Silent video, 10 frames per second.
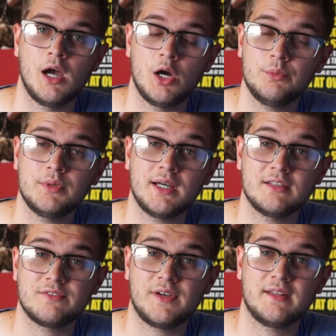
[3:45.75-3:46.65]
I hope you
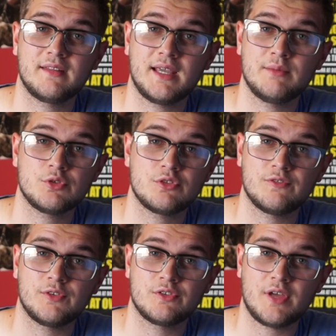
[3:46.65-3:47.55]
guys are finding the game just
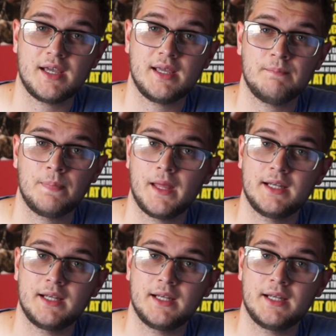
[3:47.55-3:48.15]
as fun as I am,